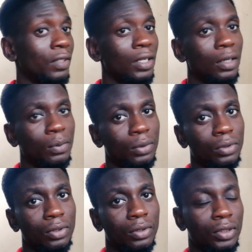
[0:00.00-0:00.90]

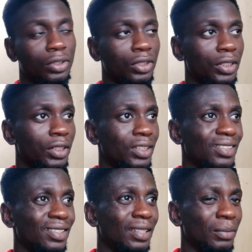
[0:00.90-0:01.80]
happens on the trade,
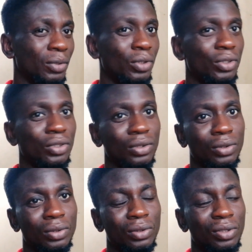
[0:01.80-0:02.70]
I'm going
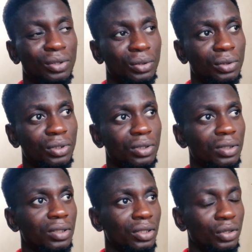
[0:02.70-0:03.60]
to lose
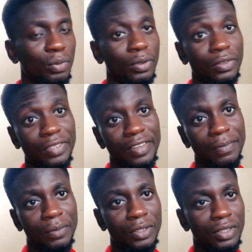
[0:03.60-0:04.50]

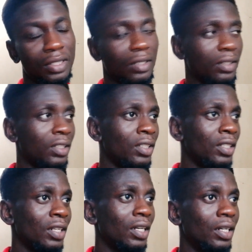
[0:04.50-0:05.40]
0.5%,
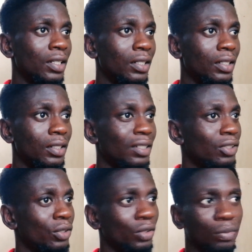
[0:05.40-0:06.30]
and
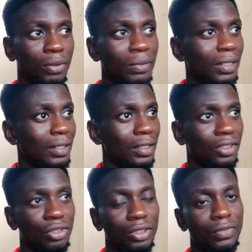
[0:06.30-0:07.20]
that's going to be my
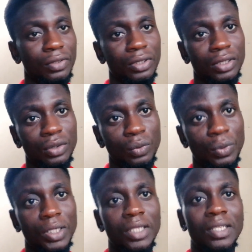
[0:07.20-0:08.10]
last trade for this
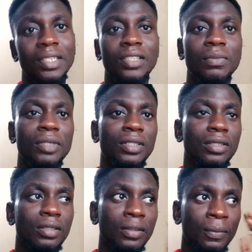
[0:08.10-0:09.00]
week. That
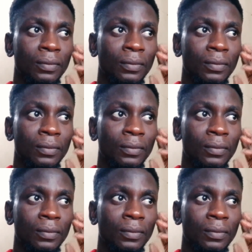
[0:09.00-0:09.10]
means